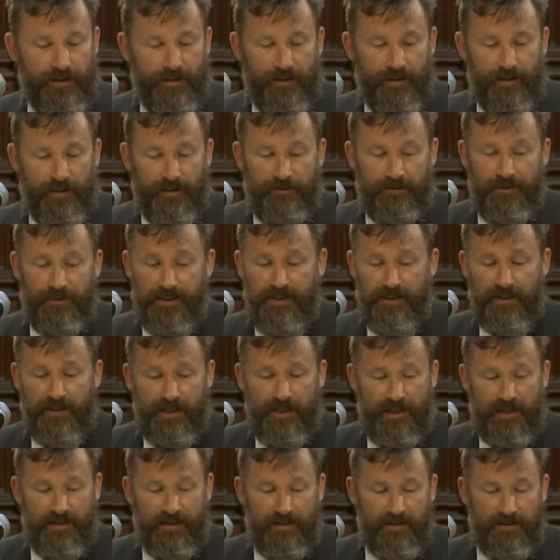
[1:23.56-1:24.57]
If physics
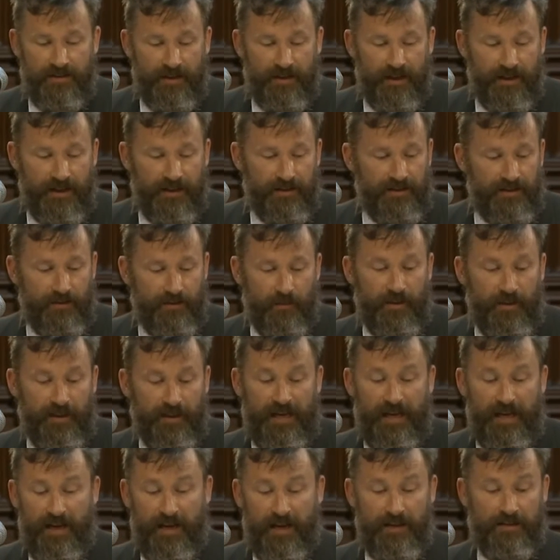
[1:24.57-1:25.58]
hasn't changed, what
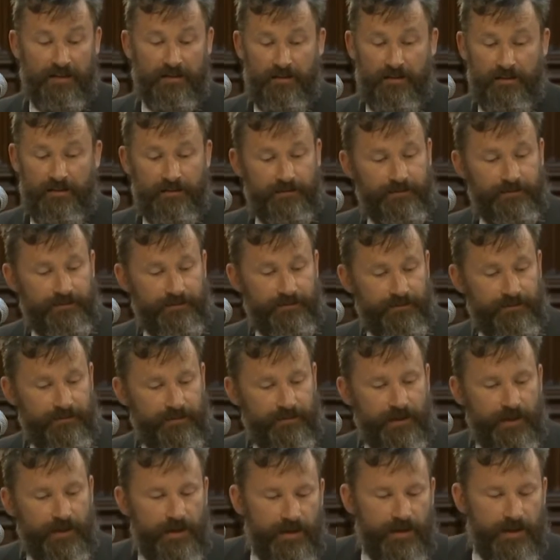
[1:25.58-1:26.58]
has?
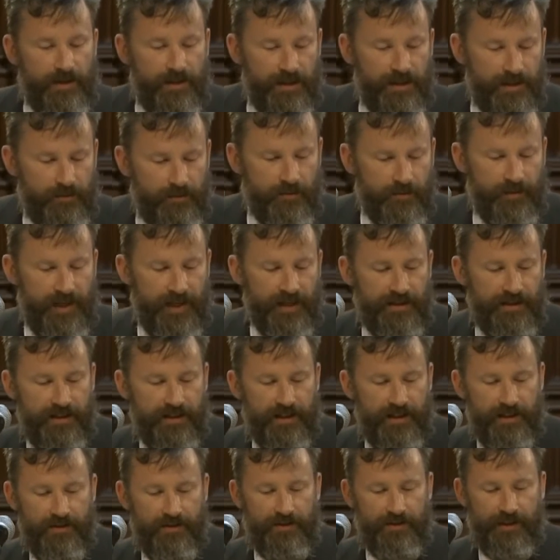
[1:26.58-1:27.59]
So what makes
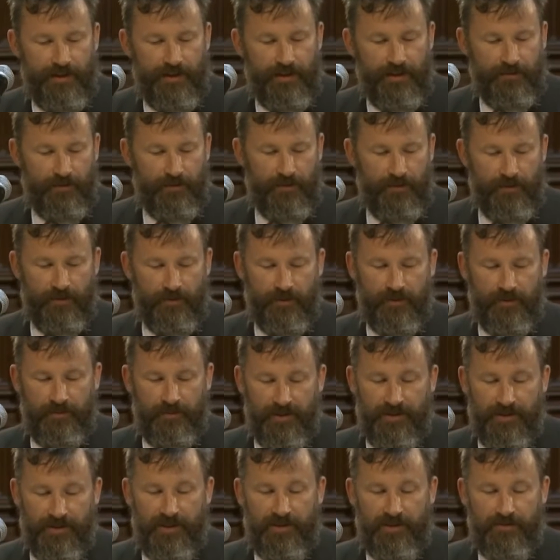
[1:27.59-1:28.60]
these trails form,
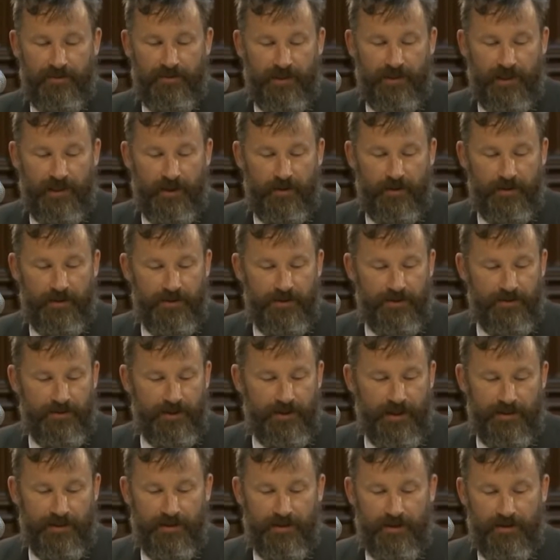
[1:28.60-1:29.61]
persist for hours, and
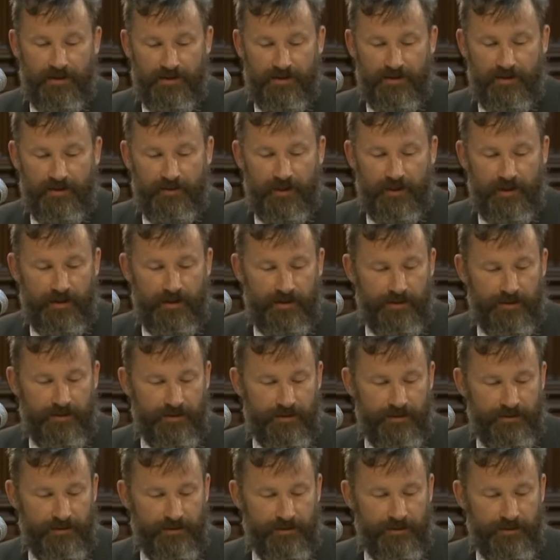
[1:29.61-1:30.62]
stretch thousands of miles?
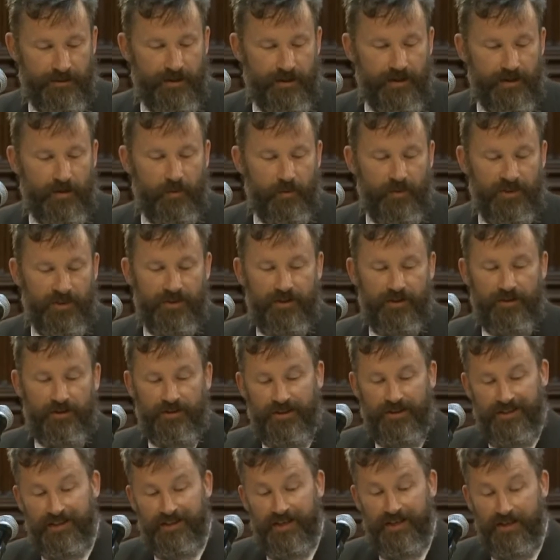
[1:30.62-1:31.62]
Which
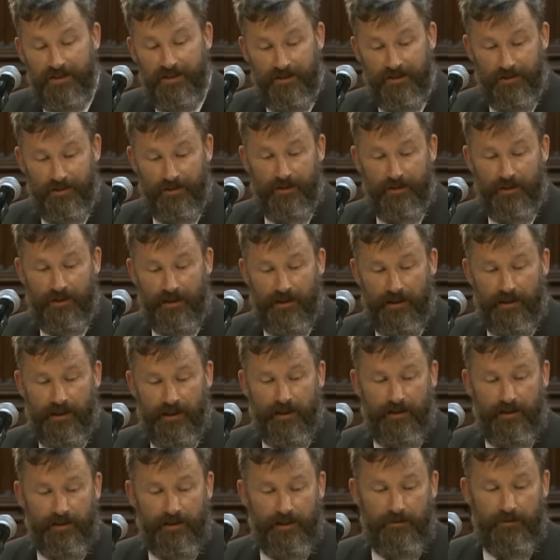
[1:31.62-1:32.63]
condensation nuclei
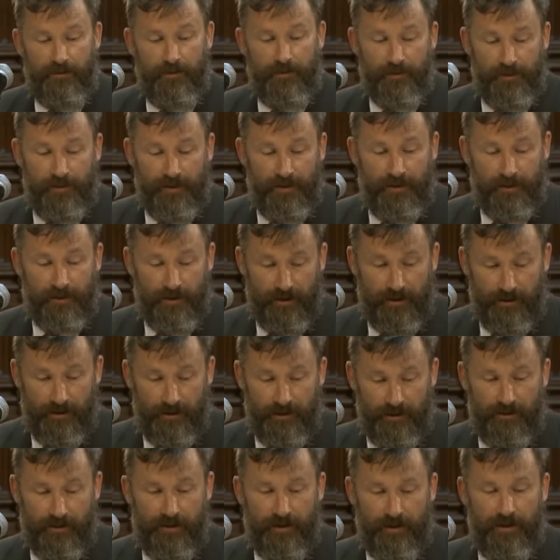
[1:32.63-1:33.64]
are they forming
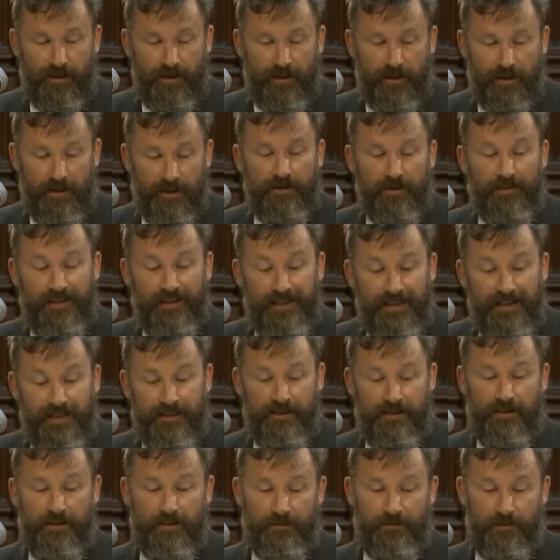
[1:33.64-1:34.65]
on, and are these
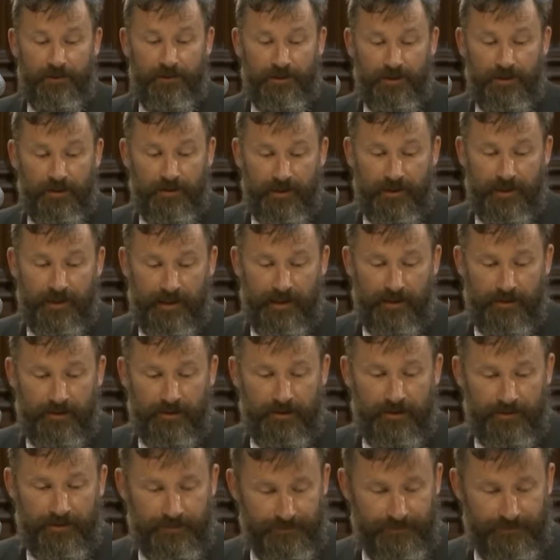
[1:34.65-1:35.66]
harmful to human health?